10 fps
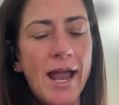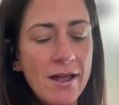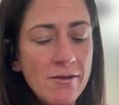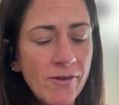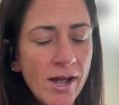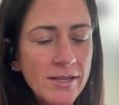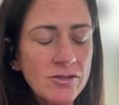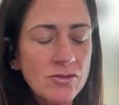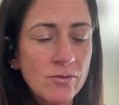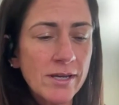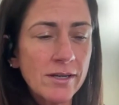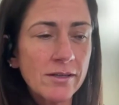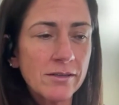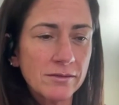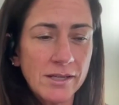If I
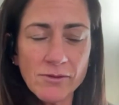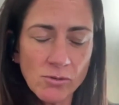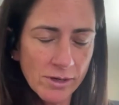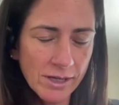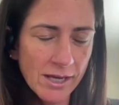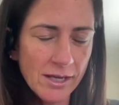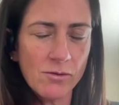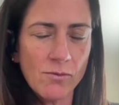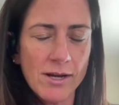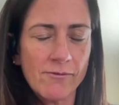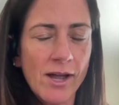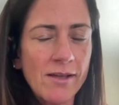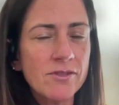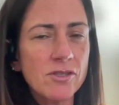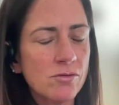drink even organic wine, if
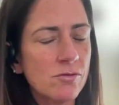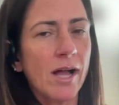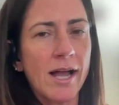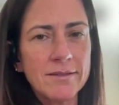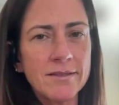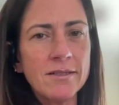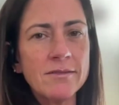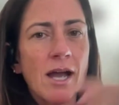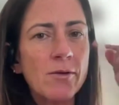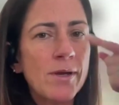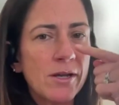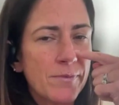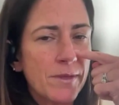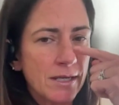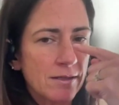I have two glasses, I wake
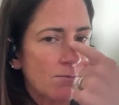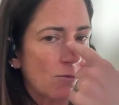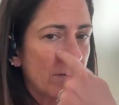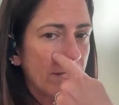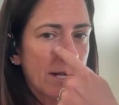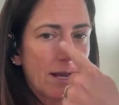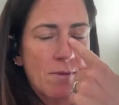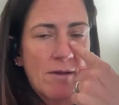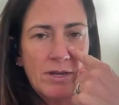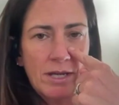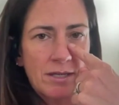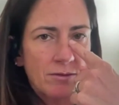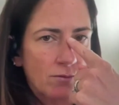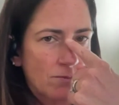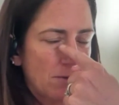up the next morning and I'm having a
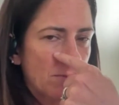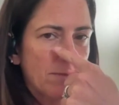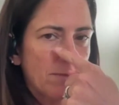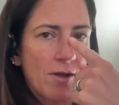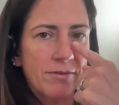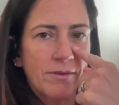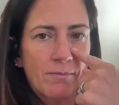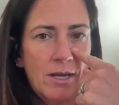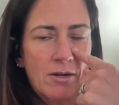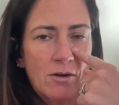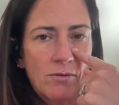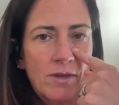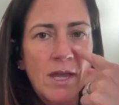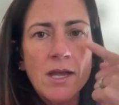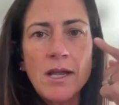histamine response in my nose.